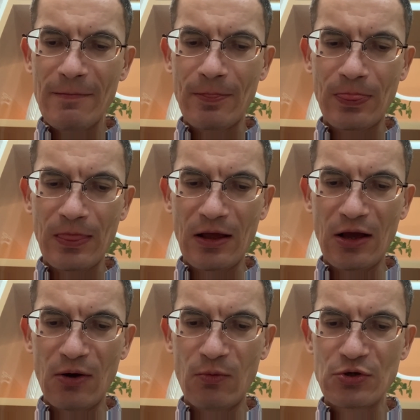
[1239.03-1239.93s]

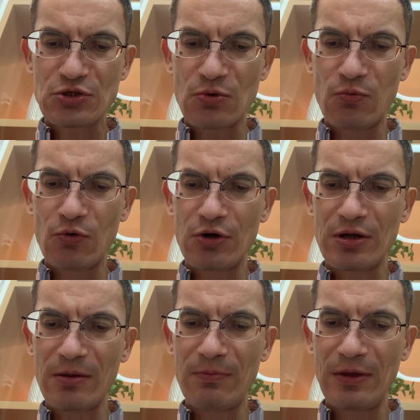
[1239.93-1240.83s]
which
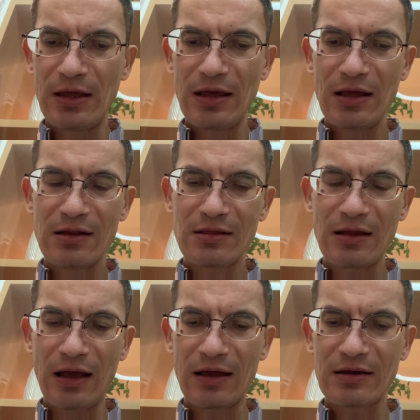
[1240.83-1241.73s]
would be
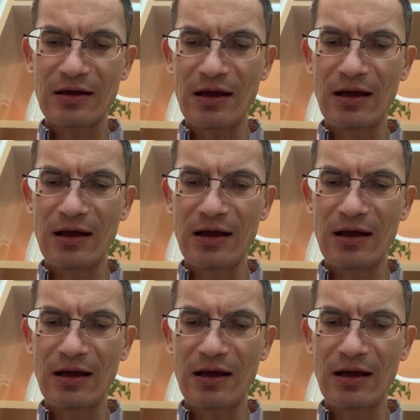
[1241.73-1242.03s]
like